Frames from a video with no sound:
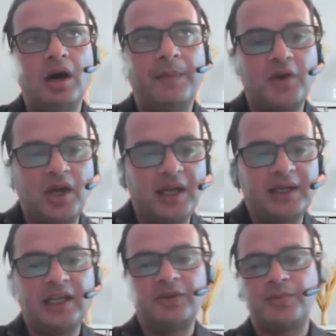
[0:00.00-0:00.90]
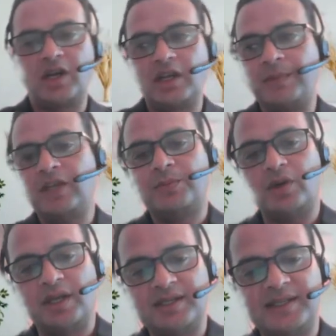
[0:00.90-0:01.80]
product A to product B to
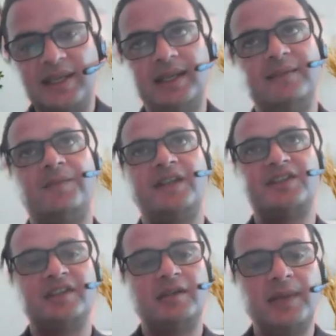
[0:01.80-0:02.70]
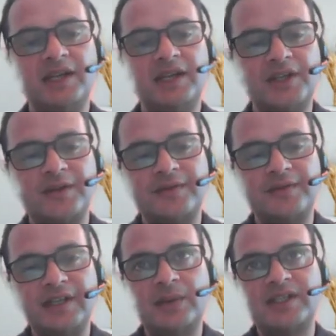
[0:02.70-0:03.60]
product C. This is the matrix of
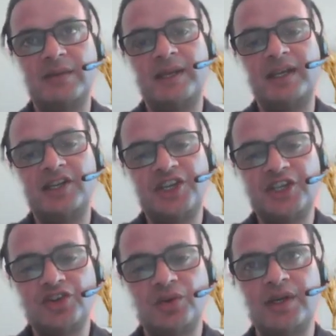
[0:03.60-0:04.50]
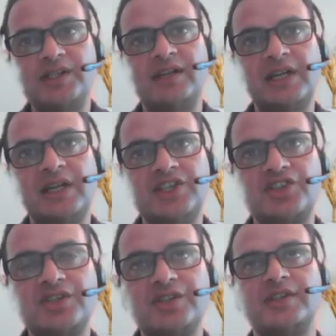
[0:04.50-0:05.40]
sequence dependent changeovers and
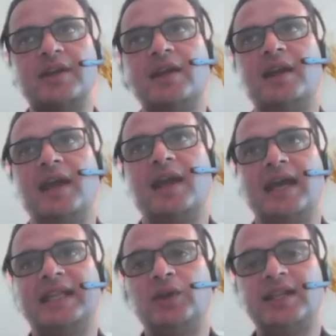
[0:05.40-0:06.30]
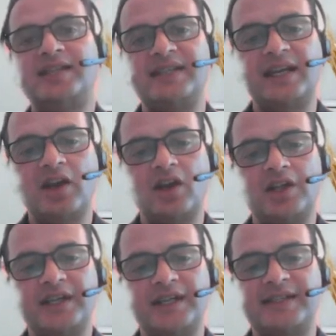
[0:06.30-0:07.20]
transitions. And then you can set a
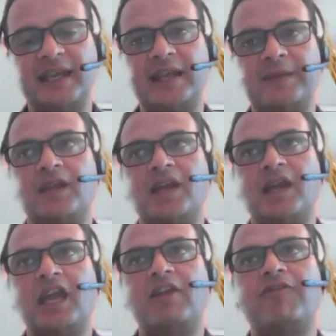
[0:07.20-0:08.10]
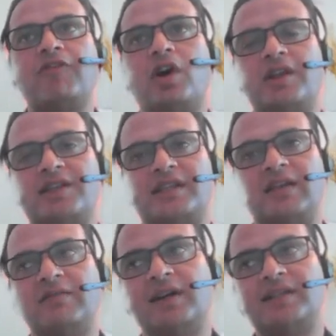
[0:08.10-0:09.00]
logic saying, if on a
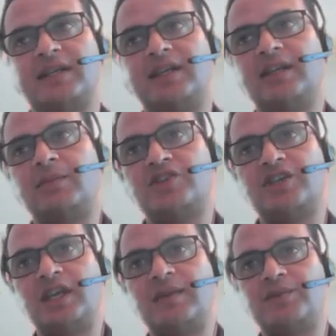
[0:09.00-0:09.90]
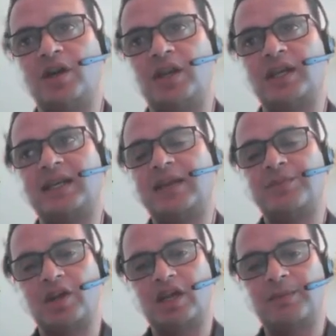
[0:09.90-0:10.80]
same work center and machine, product A and
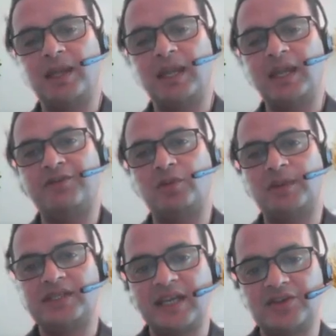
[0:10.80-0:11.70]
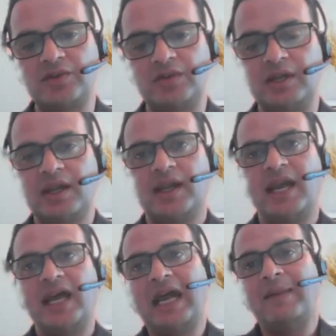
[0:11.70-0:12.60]
product B have to be scheduled,
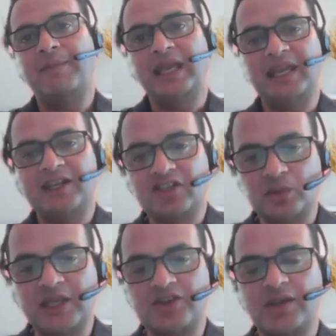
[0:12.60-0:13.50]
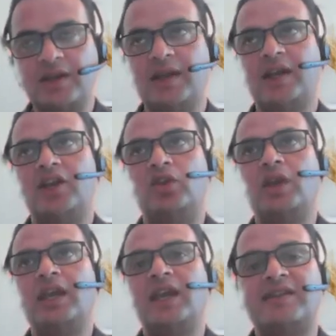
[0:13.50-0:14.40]
and I'm making a switch, you
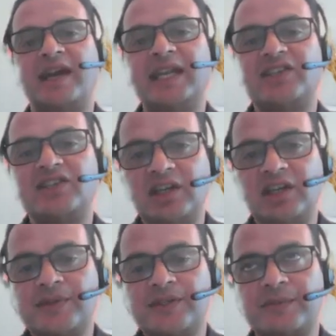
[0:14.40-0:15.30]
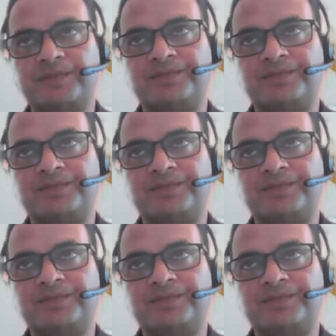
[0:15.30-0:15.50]
can write scripts